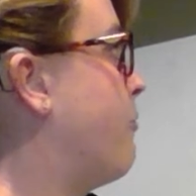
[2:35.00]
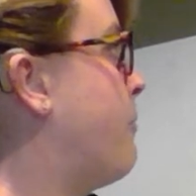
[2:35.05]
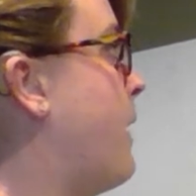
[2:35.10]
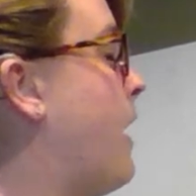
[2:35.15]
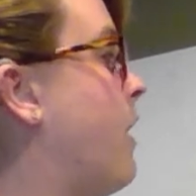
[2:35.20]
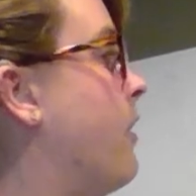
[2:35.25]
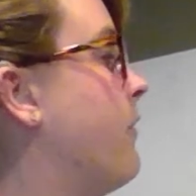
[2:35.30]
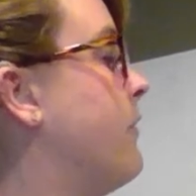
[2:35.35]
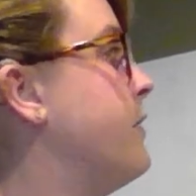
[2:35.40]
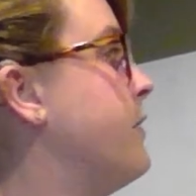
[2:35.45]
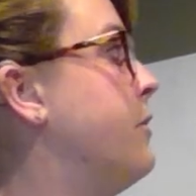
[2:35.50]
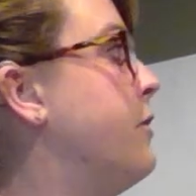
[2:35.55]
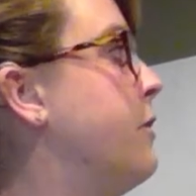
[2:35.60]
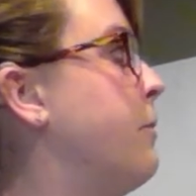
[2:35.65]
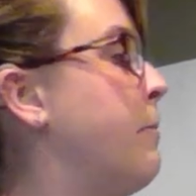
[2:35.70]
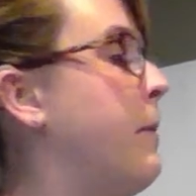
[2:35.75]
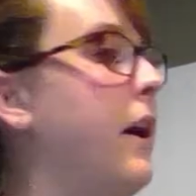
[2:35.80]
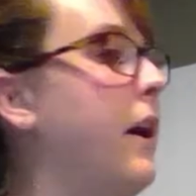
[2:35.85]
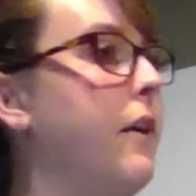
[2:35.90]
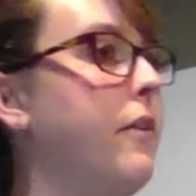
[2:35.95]
pi over 2 to
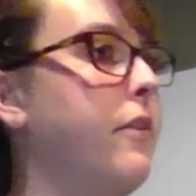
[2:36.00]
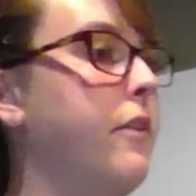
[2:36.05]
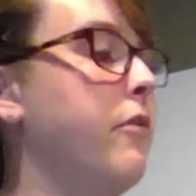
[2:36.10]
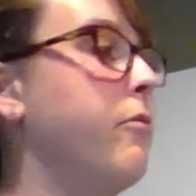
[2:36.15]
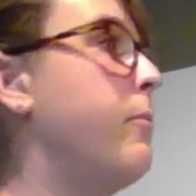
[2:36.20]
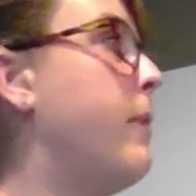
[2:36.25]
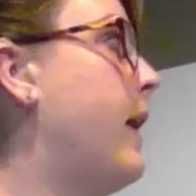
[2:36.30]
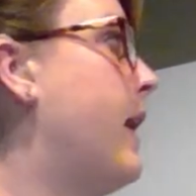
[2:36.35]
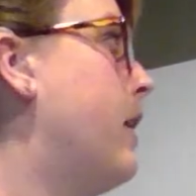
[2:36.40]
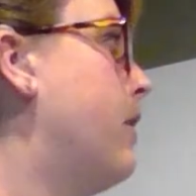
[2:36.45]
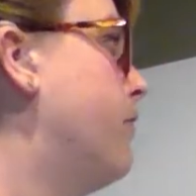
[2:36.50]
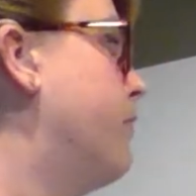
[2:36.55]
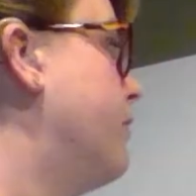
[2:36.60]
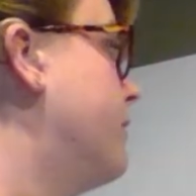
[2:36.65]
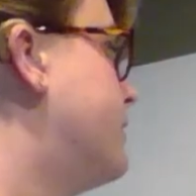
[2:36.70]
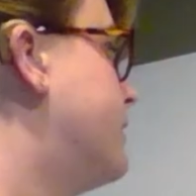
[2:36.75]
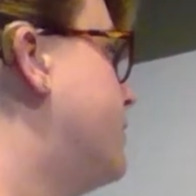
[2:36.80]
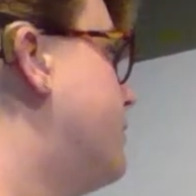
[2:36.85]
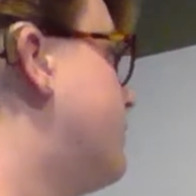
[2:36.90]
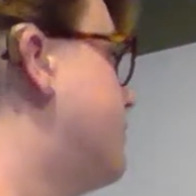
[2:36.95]
positive pi over
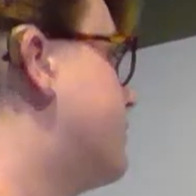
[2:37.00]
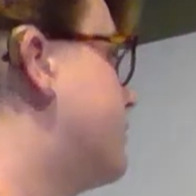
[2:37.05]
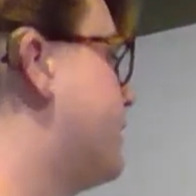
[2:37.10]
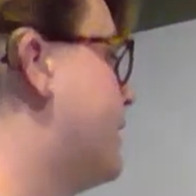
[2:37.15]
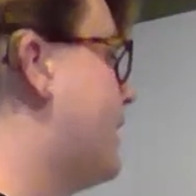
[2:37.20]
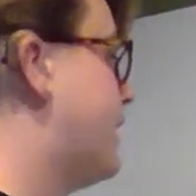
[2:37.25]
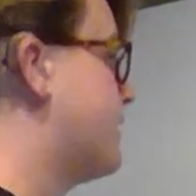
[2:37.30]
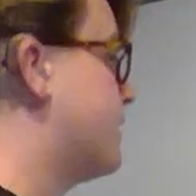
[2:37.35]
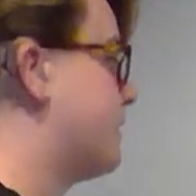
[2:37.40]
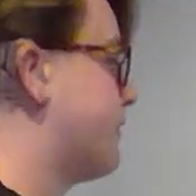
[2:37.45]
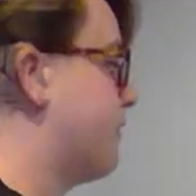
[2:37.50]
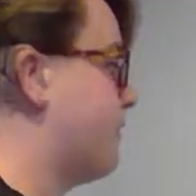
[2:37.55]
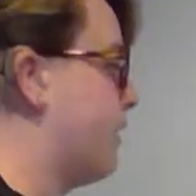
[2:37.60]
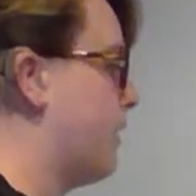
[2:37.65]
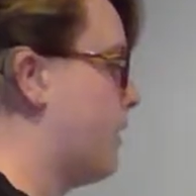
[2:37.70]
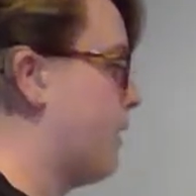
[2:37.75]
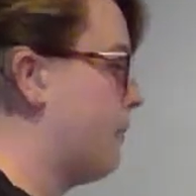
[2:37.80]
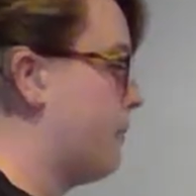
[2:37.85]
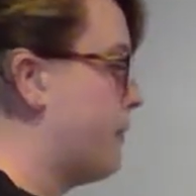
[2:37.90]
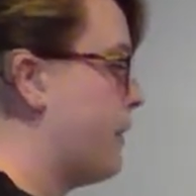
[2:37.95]
2. So that's
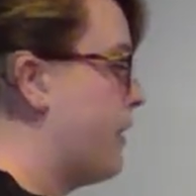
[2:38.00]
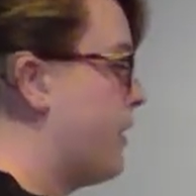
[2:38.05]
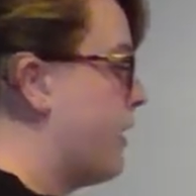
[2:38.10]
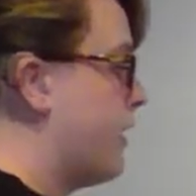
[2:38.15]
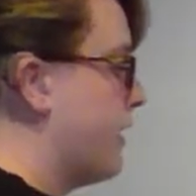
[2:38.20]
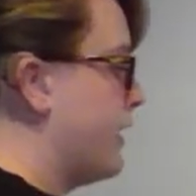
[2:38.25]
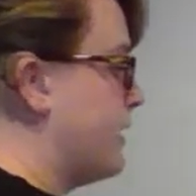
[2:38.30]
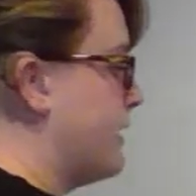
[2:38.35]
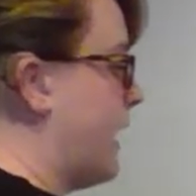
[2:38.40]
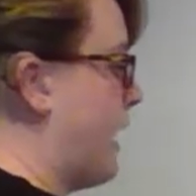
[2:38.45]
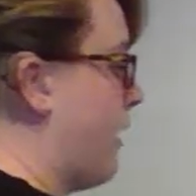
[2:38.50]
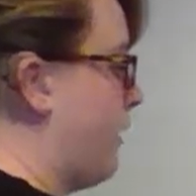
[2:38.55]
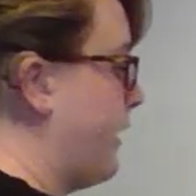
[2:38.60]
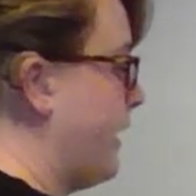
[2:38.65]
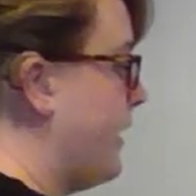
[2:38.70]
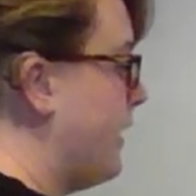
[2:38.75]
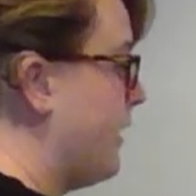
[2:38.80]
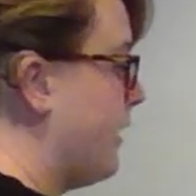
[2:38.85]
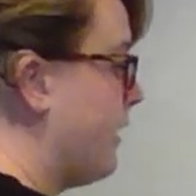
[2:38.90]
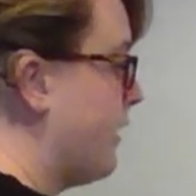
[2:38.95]
from down
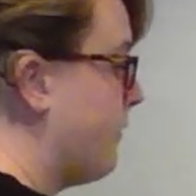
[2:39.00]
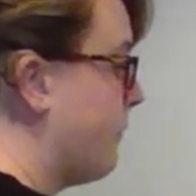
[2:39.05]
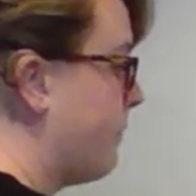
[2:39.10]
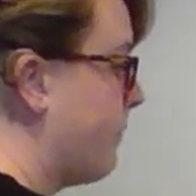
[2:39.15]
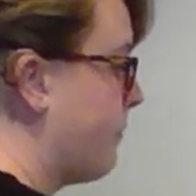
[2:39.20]
here